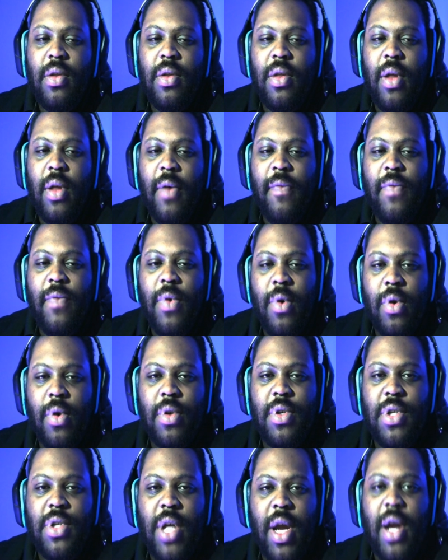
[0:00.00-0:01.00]
the fuel
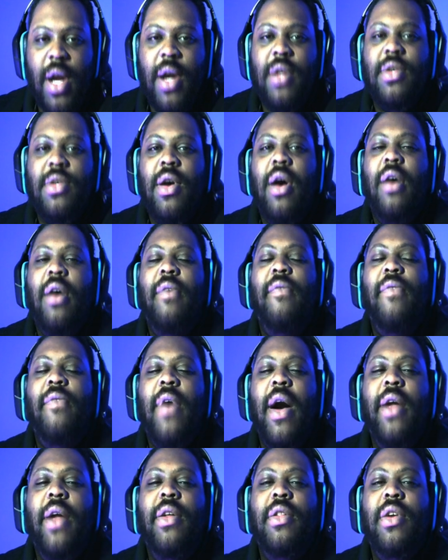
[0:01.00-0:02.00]
shares are
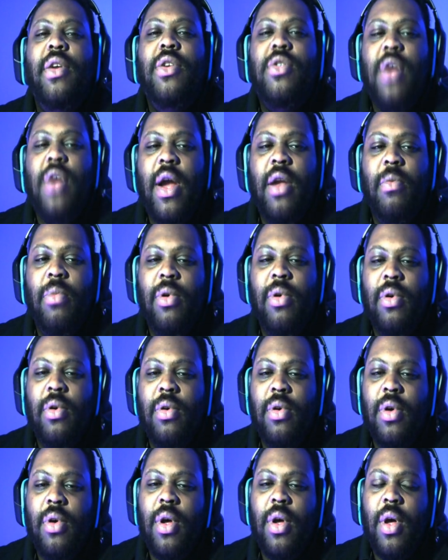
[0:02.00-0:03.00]
finally tradable.
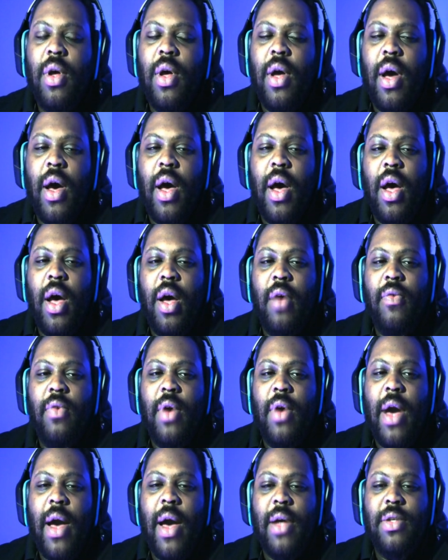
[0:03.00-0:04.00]
Uh, if
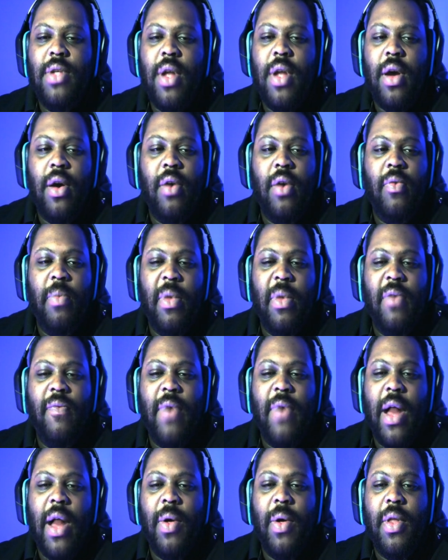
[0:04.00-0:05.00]
you guys know, have been
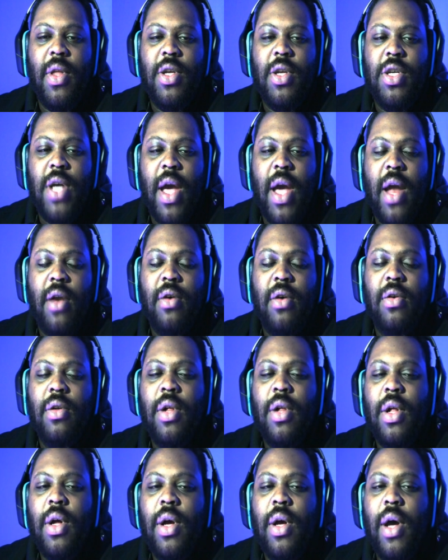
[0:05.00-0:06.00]
following the channel,
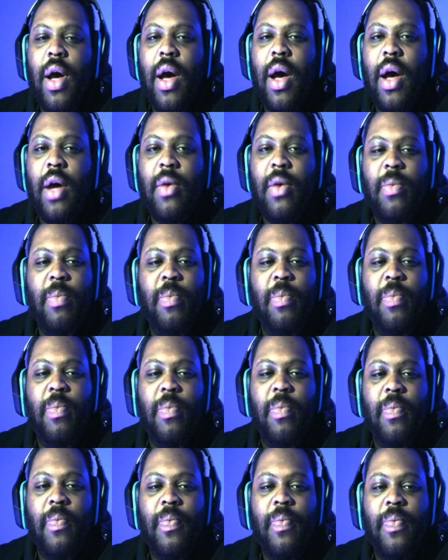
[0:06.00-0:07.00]
uh,
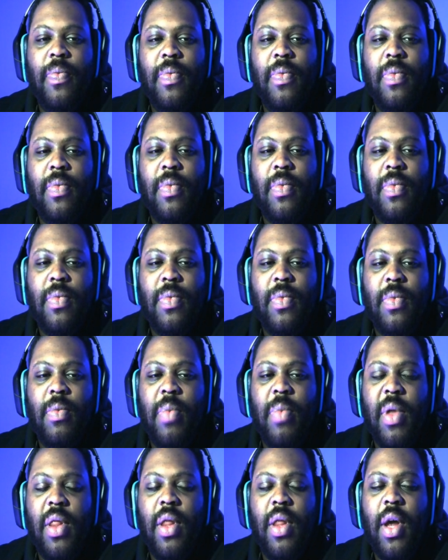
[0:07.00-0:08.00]

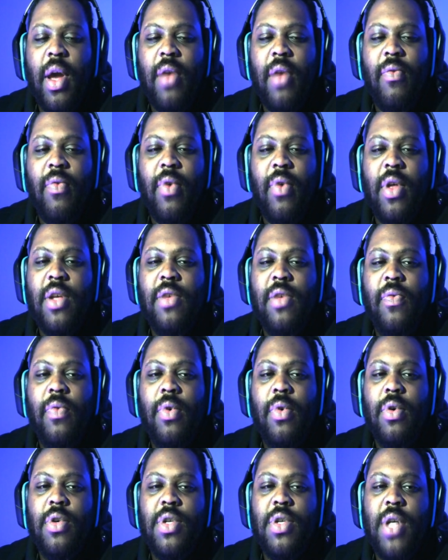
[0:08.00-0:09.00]
been looking for these
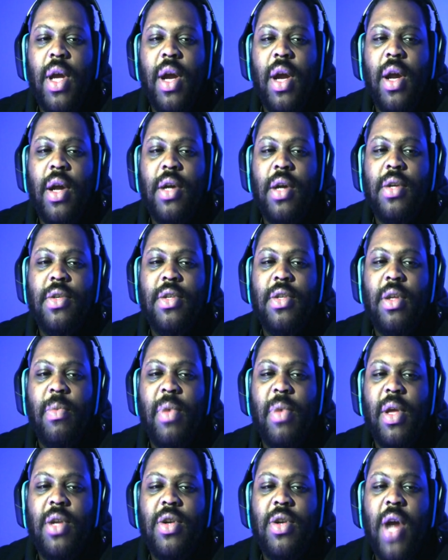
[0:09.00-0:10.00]
fuel shares to
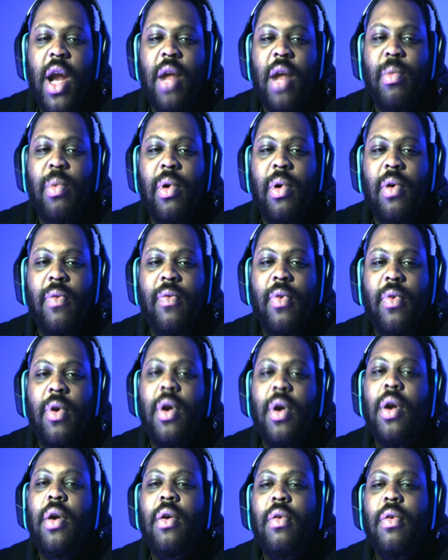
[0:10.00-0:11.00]
be tradable
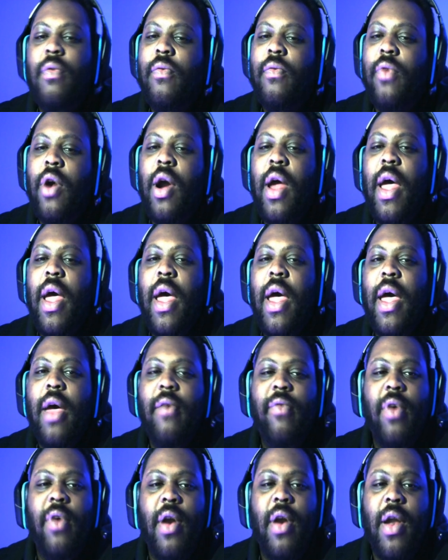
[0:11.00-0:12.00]
for
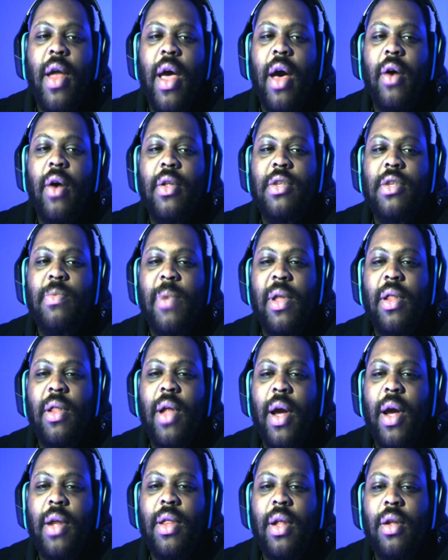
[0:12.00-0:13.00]
forever now. It's been
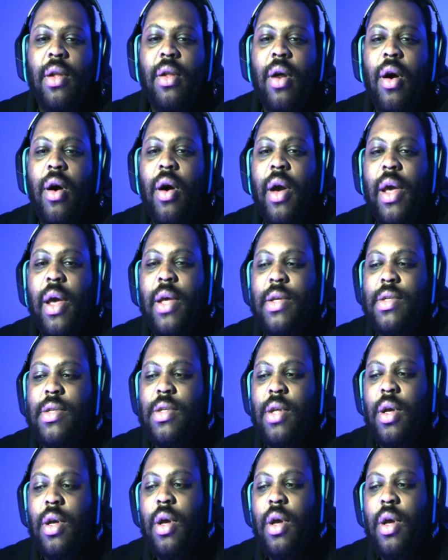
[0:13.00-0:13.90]
like the longest